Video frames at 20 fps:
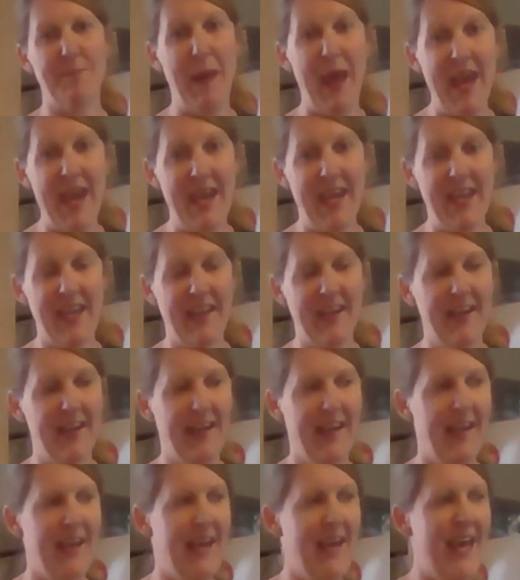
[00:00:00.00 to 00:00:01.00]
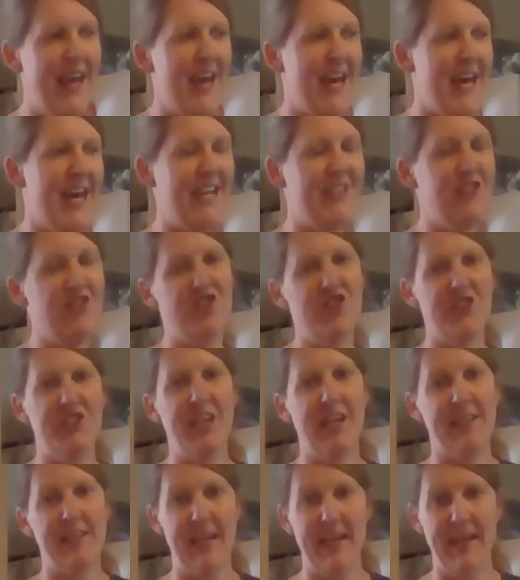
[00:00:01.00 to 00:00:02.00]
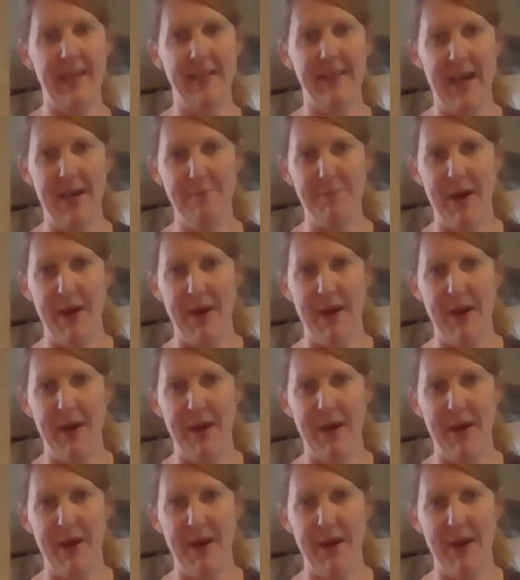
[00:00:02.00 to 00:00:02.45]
pain and you're just not getting that